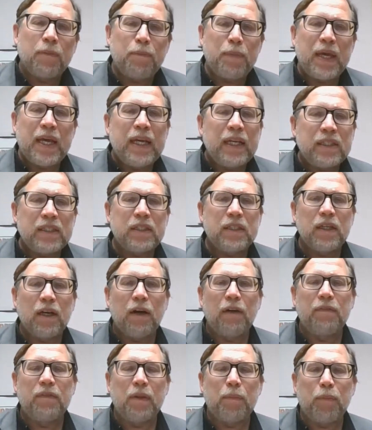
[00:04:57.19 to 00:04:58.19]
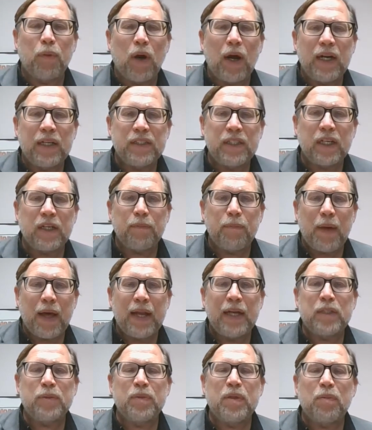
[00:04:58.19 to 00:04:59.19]
piece of the project
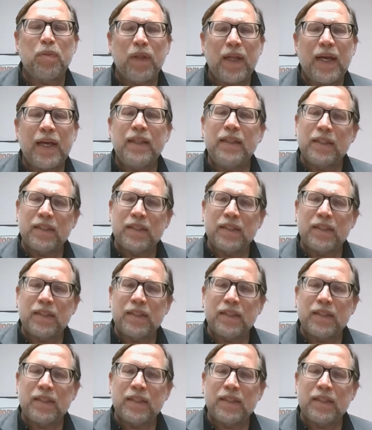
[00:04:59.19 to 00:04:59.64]
management plan,